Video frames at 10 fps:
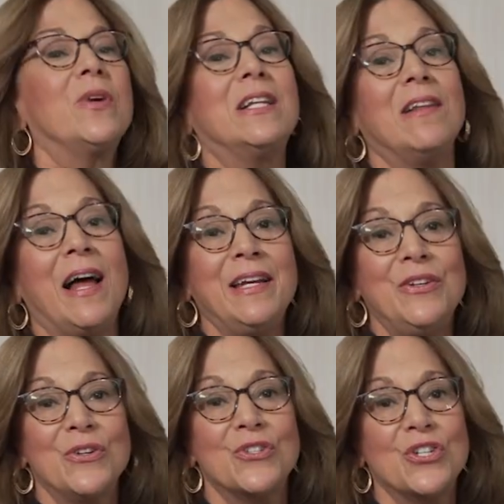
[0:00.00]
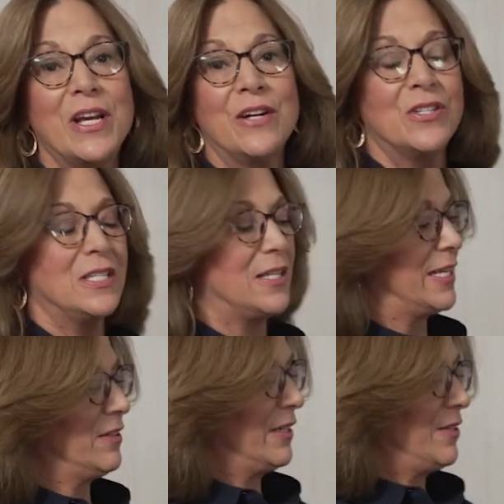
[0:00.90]
recline your chair
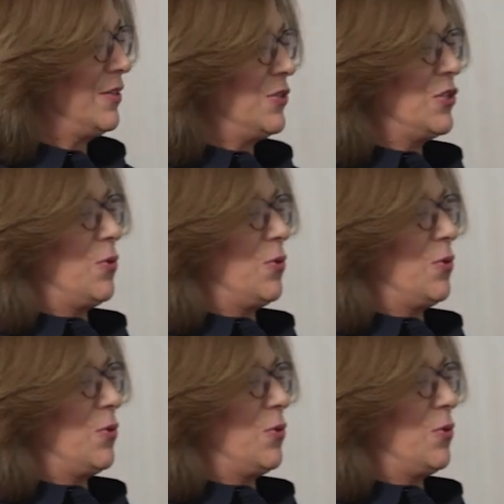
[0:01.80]
slightly.